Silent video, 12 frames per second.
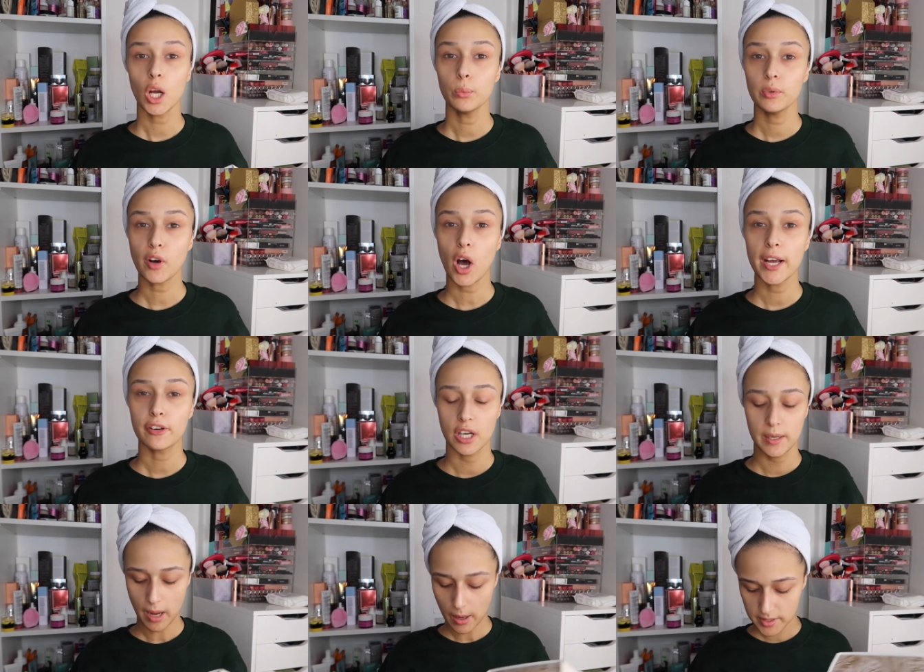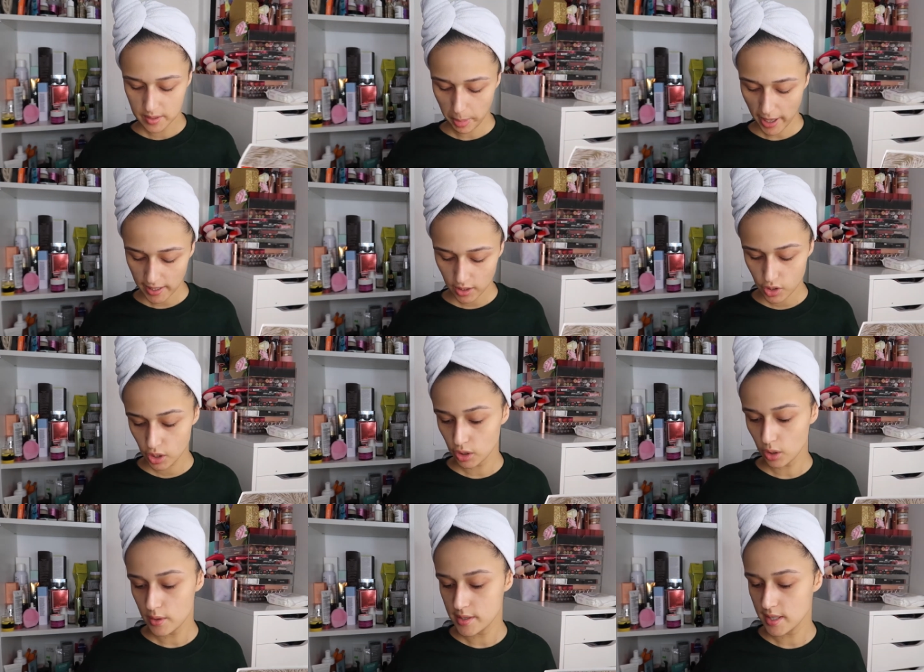going with eye cream I was debating to
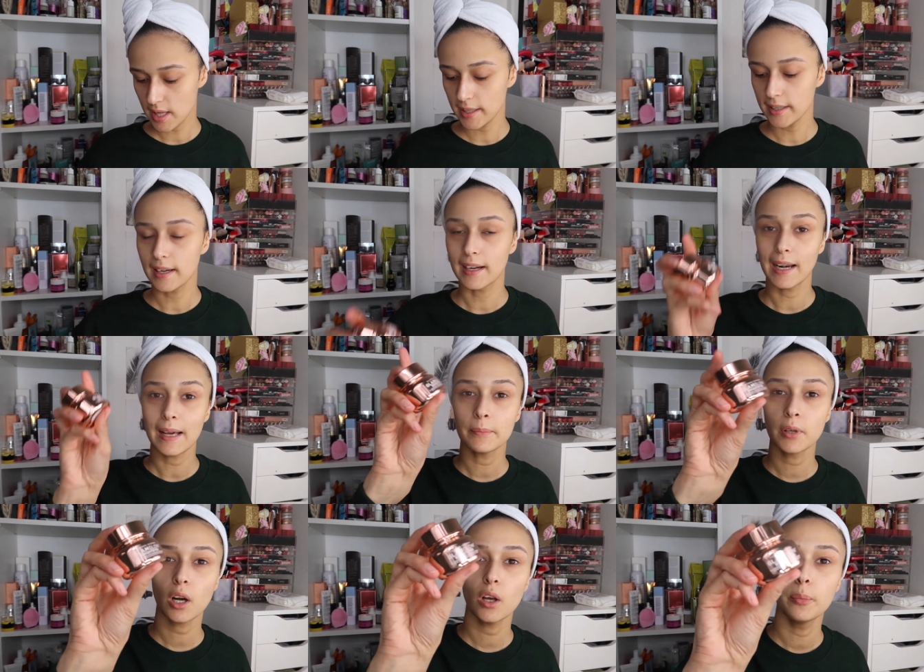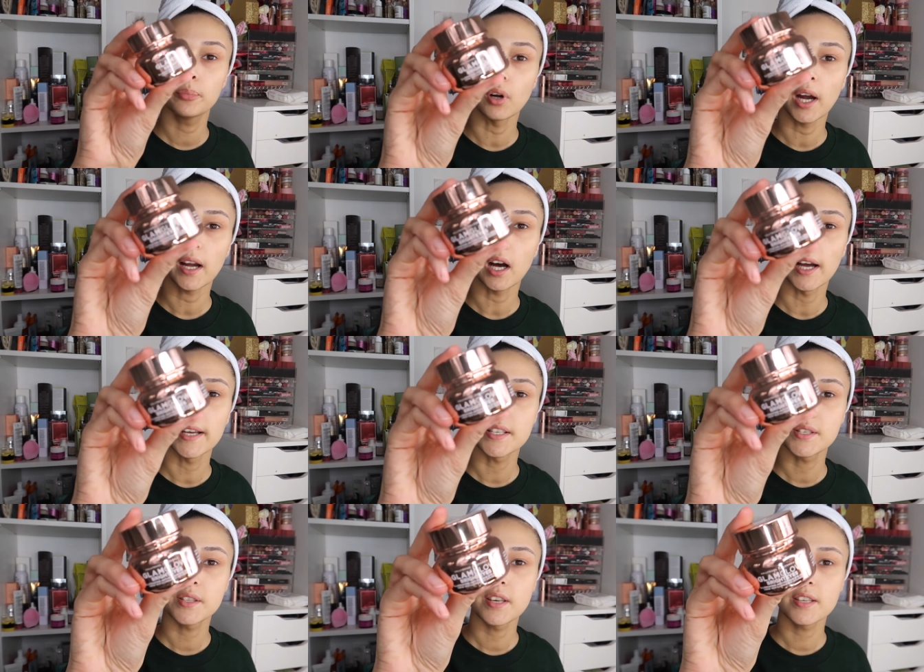use the Glam Glow Bright
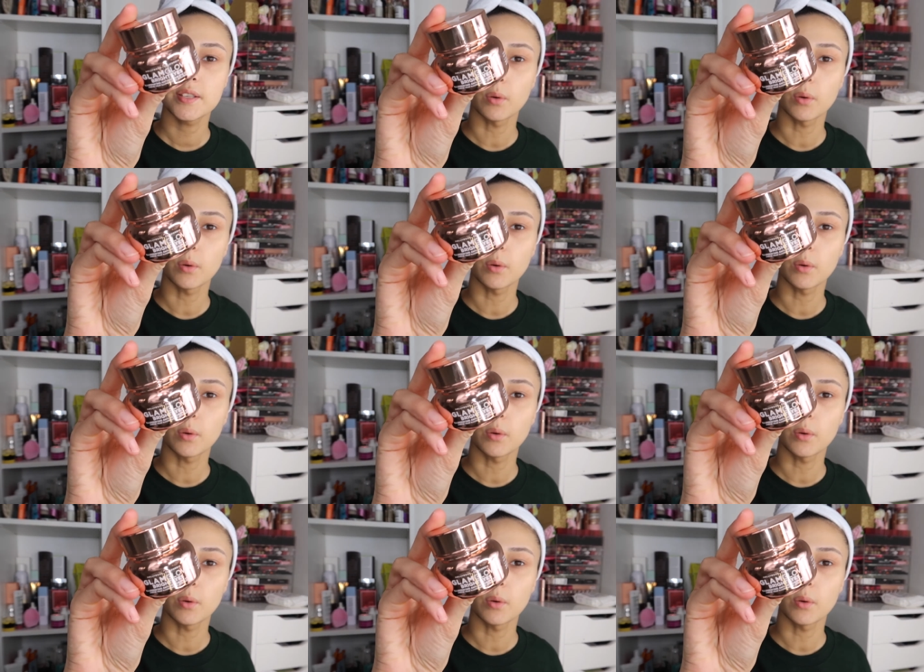Eyes this